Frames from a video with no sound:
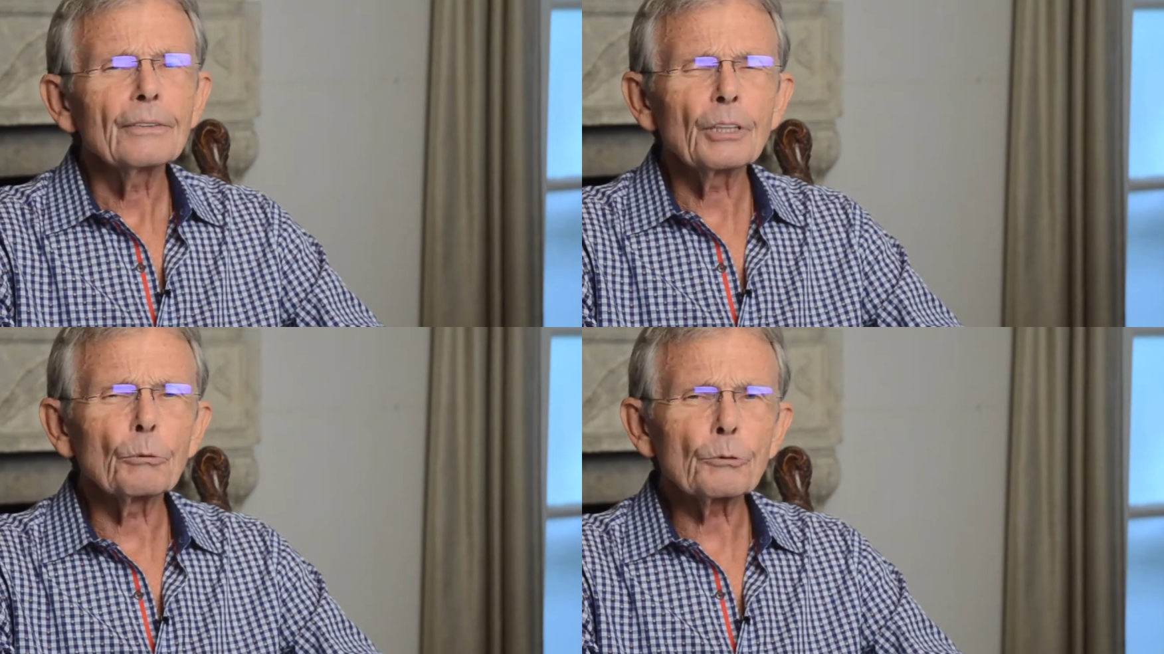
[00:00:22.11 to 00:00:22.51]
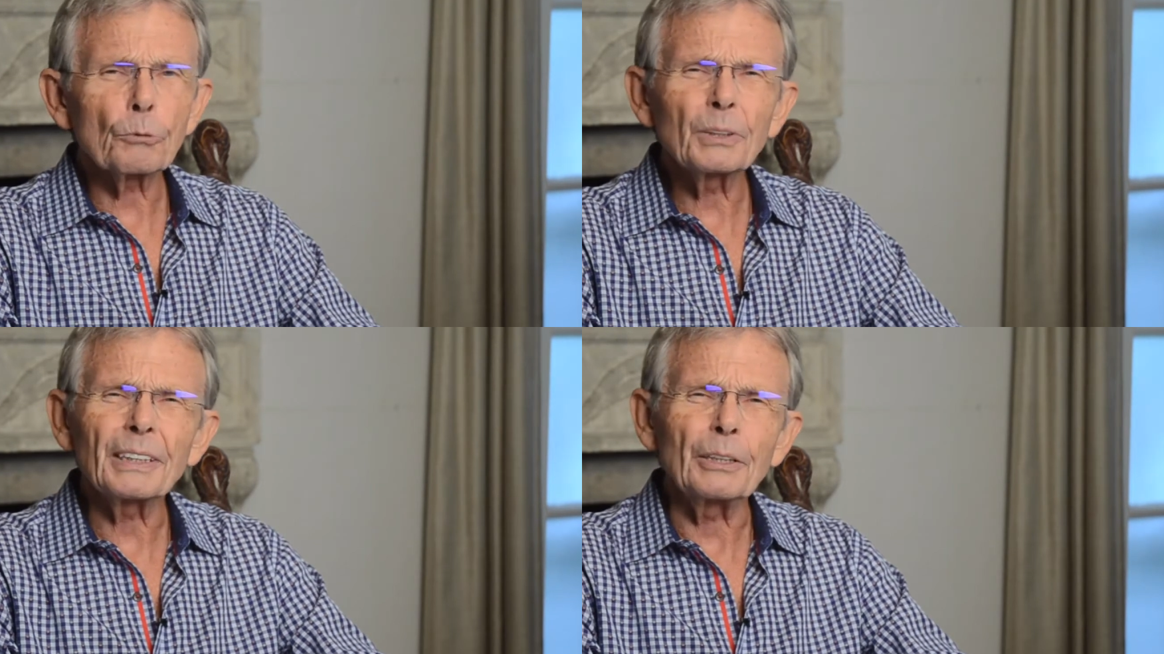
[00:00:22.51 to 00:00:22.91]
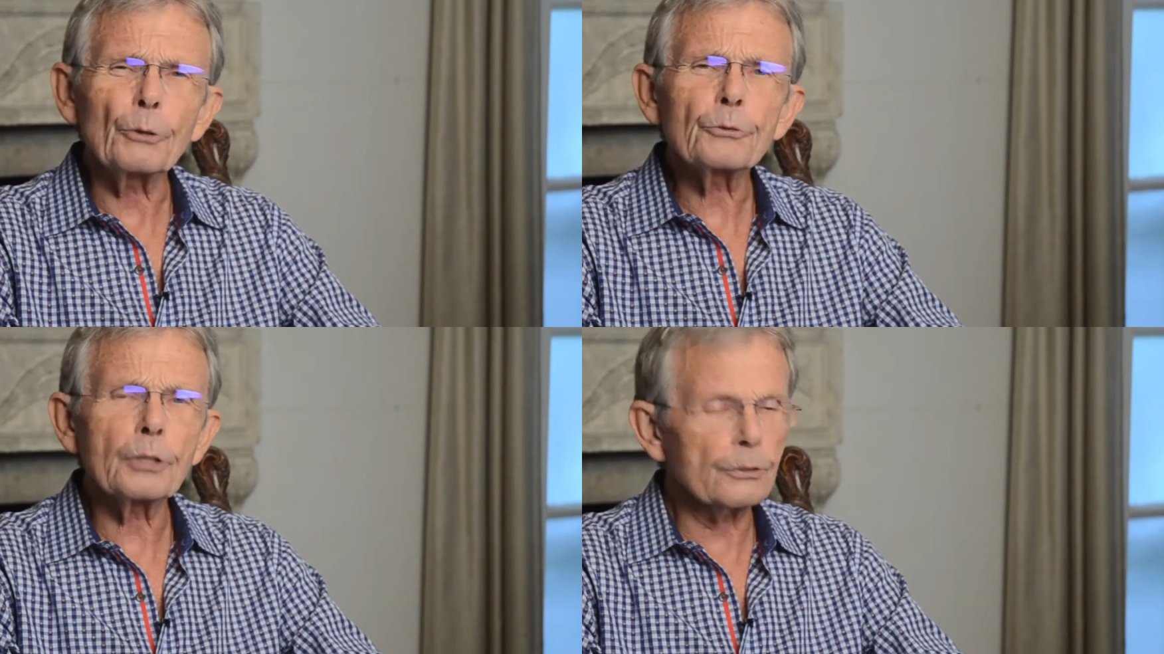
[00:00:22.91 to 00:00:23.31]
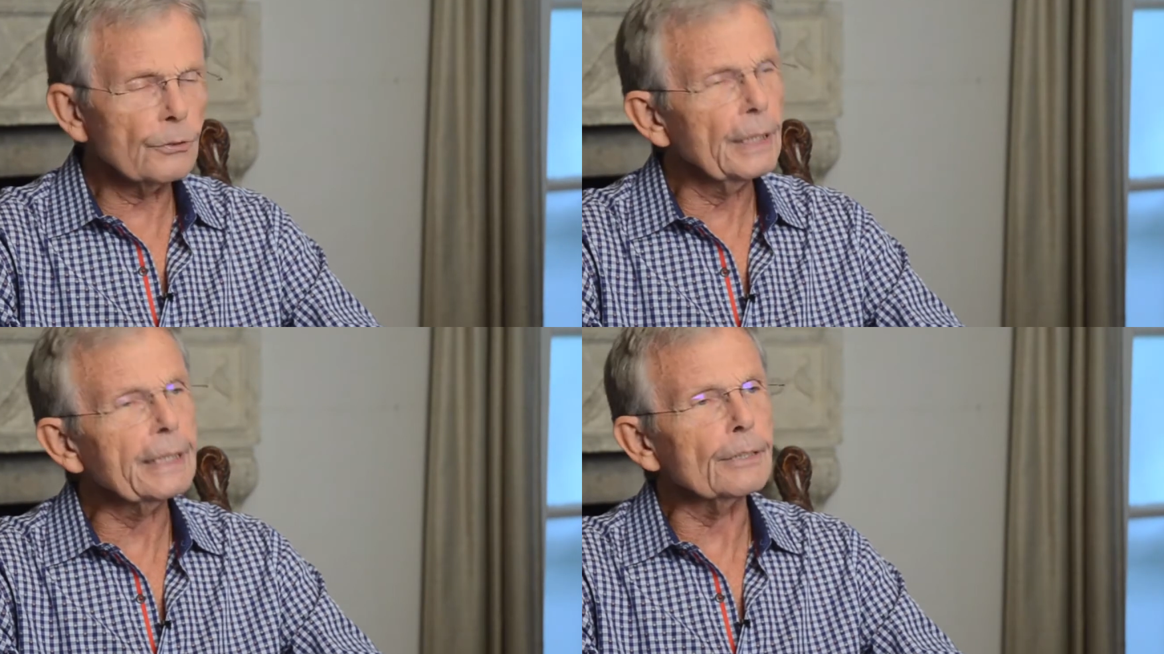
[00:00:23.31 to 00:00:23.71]
there was really no
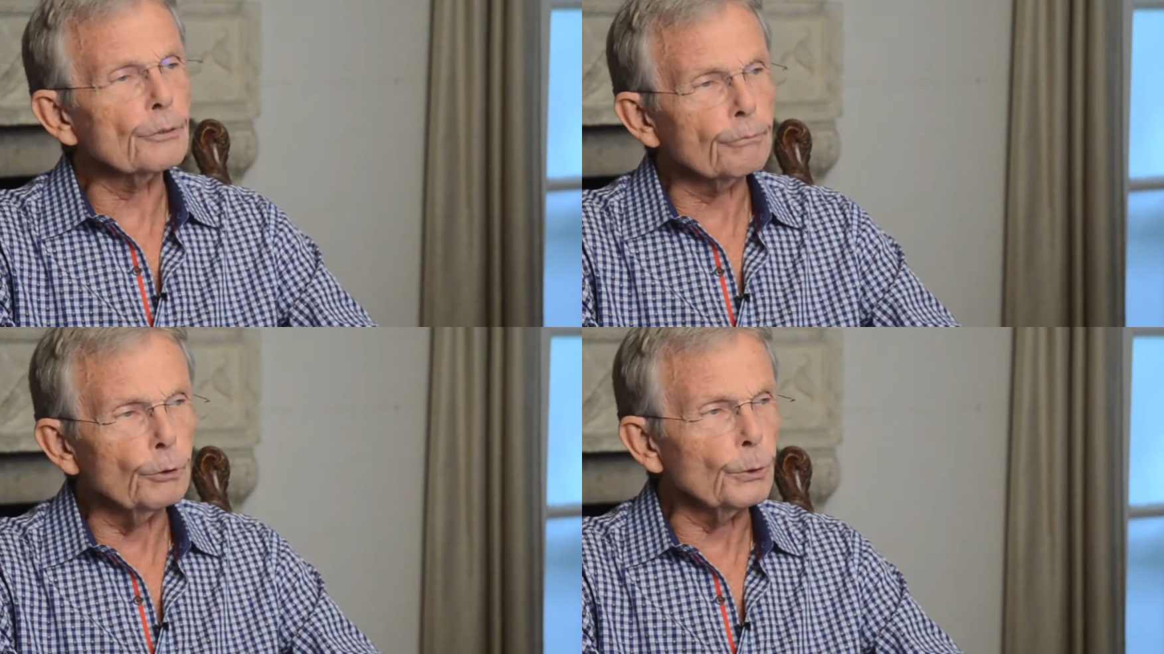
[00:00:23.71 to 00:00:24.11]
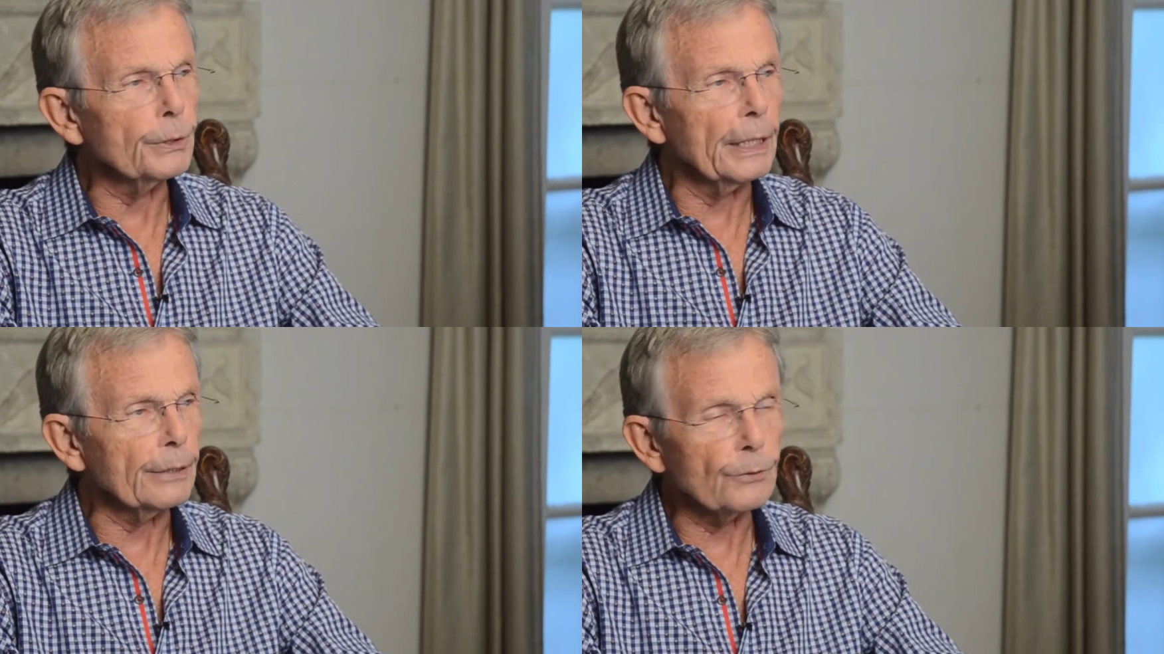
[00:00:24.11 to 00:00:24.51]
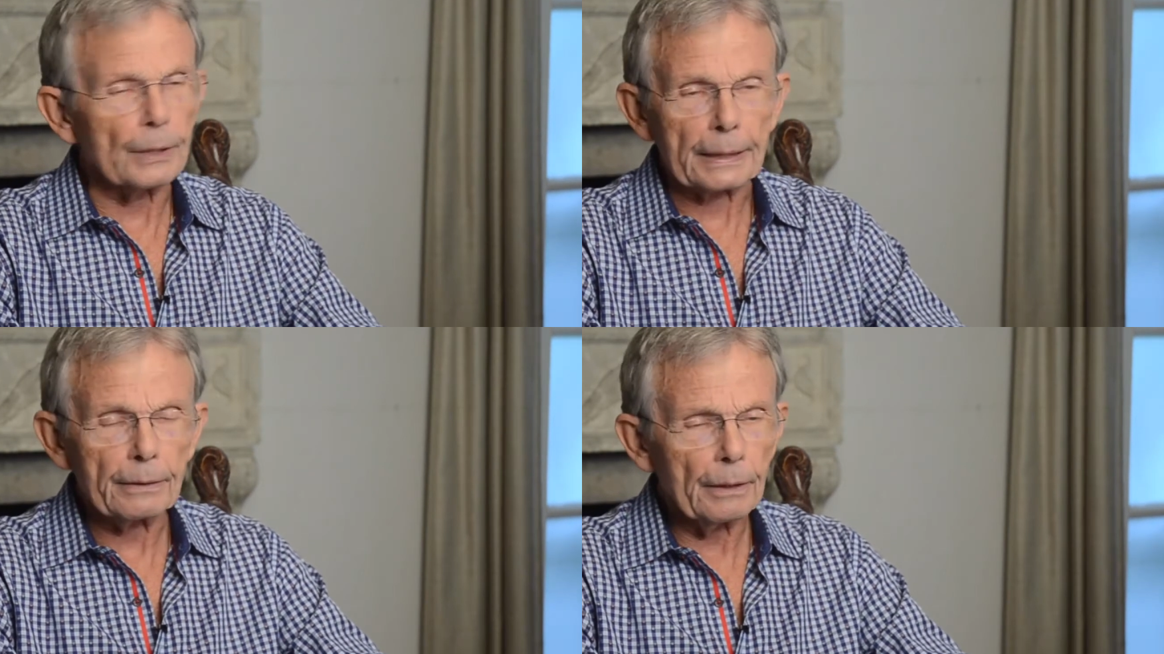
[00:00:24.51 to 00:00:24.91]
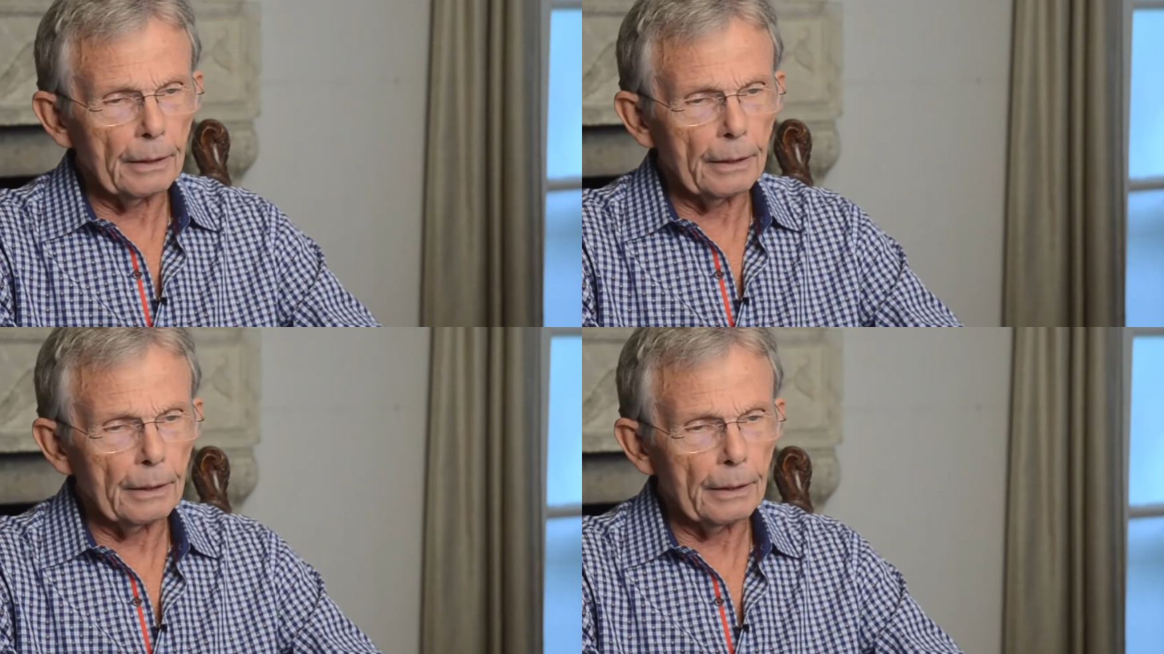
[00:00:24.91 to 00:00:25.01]
such thing as a food tasting.